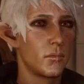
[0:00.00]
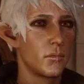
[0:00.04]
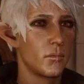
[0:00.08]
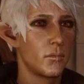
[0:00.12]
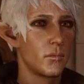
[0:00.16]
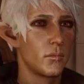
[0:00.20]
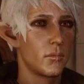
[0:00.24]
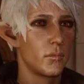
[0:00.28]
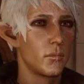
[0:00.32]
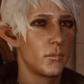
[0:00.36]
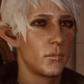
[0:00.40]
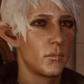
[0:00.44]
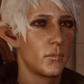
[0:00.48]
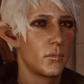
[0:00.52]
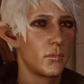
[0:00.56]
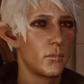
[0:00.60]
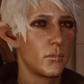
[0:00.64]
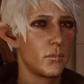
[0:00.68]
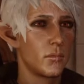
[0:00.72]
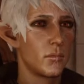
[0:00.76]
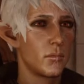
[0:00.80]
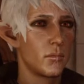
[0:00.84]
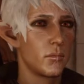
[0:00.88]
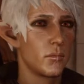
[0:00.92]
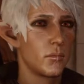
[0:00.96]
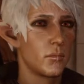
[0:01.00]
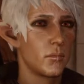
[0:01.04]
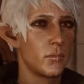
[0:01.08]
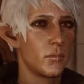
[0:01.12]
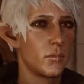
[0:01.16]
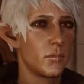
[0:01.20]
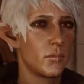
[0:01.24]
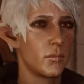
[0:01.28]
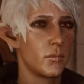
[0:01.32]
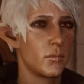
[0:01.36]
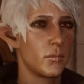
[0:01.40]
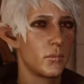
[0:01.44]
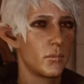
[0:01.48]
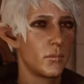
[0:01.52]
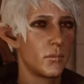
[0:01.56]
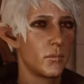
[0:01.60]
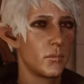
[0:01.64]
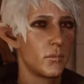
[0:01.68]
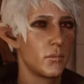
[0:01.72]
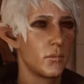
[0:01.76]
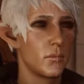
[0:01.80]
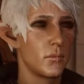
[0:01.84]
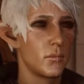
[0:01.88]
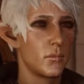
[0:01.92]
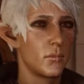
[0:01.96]

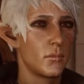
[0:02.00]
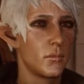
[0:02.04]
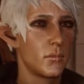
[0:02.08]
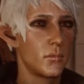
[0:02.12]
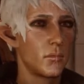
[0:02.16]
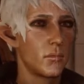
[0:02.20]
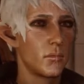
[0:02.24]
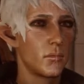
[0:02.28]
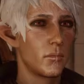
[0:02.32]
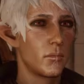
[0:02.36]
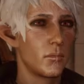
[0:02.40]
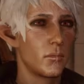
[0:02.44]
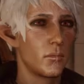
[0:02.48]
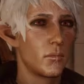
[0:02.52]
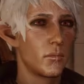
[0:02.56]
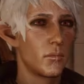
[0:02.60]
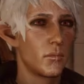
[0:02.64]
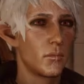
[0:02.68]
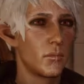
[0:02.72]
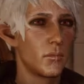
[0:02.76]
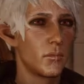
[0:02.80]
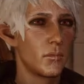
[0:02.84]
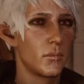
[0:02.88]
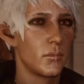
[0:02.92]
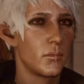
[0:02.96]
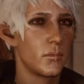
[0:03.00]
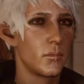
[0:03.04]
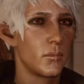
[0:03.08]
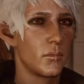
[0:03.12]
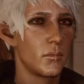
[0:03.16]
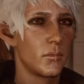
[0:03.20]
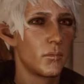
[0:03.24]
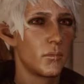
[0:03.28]
(silence)